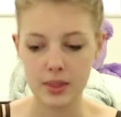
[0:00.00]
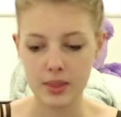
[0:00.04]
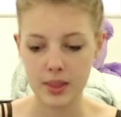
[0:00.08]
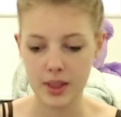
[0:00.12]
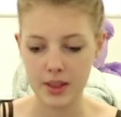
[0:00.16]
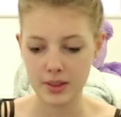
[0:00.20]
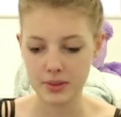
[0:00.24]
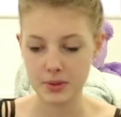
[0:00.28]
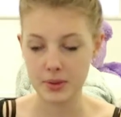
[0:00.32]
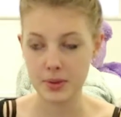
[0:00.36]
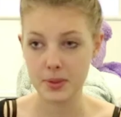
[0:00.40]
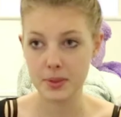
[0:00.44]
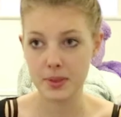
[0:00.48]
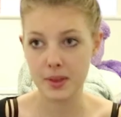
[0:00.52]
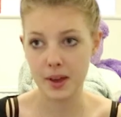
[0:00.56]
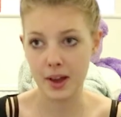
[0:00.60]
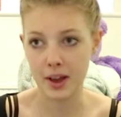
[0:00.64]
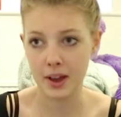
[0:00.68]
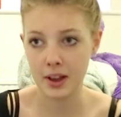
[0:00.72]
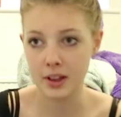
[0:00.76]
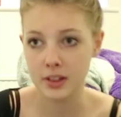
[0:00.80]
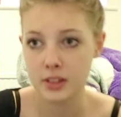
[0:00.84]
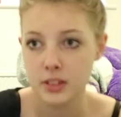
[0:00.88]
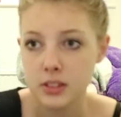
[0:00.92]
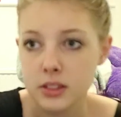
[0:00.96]
there's
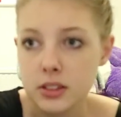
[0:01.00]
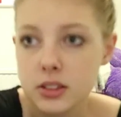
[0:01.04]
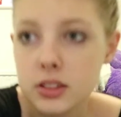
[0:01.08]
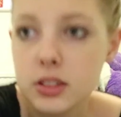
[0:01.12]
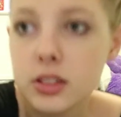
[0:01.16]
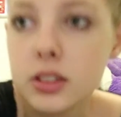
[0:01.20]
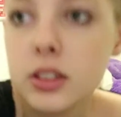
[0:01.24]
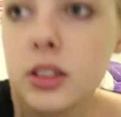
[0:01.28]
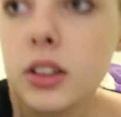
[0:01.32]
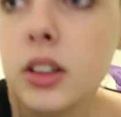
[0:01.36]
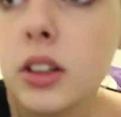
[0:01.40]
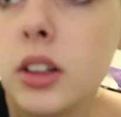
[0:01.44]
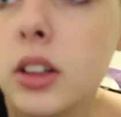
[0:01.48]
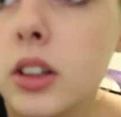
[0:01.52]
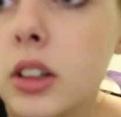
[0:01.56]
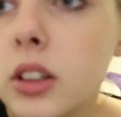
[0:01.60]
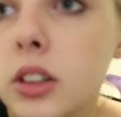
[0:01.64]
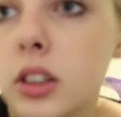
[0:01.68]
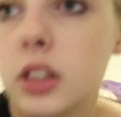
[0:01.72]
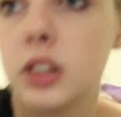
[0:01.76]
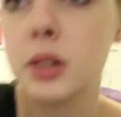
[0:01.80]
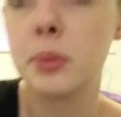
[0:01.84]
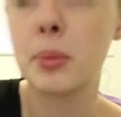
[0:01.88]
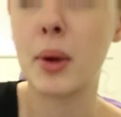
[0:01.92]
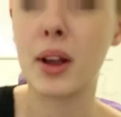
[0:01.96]
that.
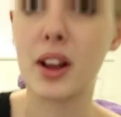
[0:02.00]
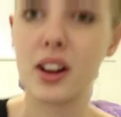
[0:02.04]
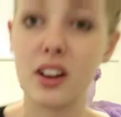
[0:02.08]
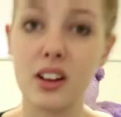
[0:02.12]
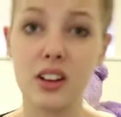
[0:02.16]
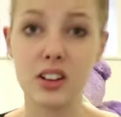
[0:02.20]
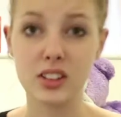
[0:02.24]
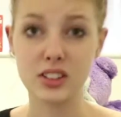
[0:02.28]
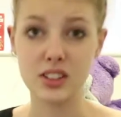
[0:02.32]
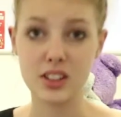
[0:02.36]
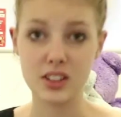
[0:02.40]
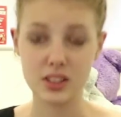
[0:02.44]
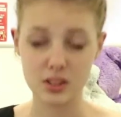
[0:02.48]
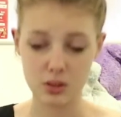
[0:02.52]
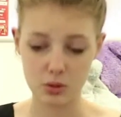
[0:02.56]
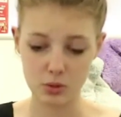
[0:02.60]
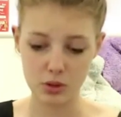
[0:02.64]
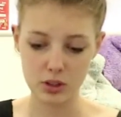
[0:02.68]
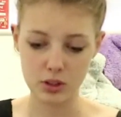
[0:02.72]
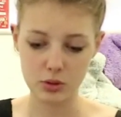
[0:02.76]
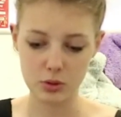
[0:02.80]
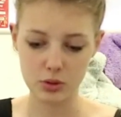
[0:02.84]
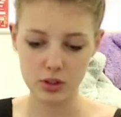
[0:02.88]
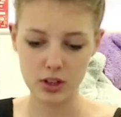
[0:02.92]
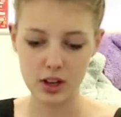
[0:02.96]
I need my glasses,
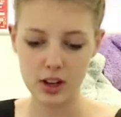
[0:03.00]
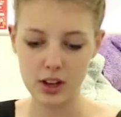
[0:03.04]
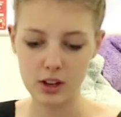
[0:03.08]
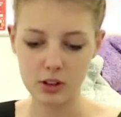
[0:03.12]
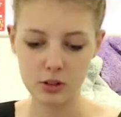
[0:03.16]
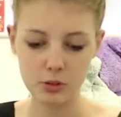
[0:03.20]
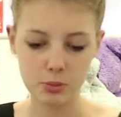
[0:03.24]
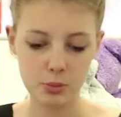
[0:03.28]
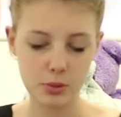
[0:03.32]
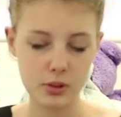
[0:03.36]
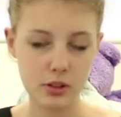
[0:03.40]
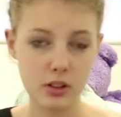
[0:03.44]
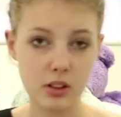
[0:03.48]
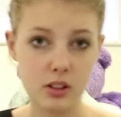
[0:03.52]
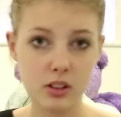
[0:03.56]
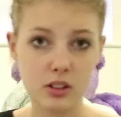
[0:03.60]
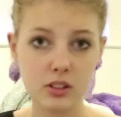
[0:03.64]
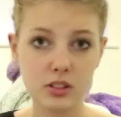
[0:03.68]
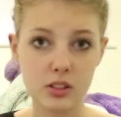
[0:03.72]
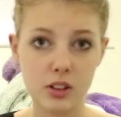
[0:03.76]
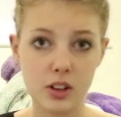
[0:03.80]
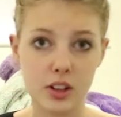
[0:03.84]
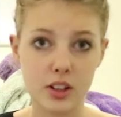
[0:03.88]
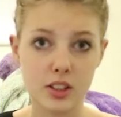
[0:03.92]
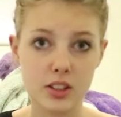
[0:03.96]
which would help
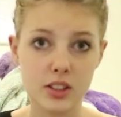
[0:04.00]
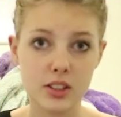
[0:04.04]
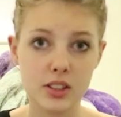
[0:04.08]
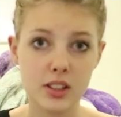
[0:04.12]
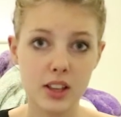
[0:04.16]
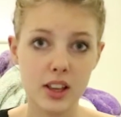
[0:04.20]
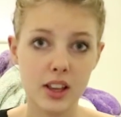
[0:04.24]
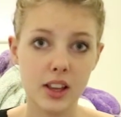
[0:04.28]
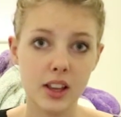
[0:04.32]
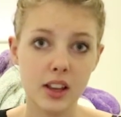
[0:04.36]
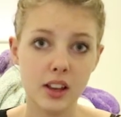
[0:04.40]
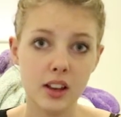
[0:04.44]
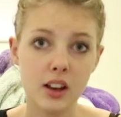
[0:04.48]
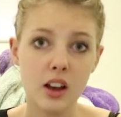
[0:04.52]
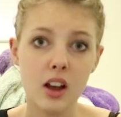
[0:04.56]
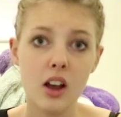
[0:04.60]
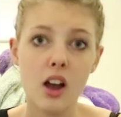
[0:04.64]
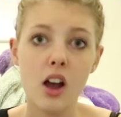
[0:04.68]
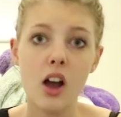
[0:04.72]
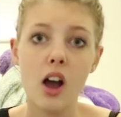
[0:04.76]
so I could see.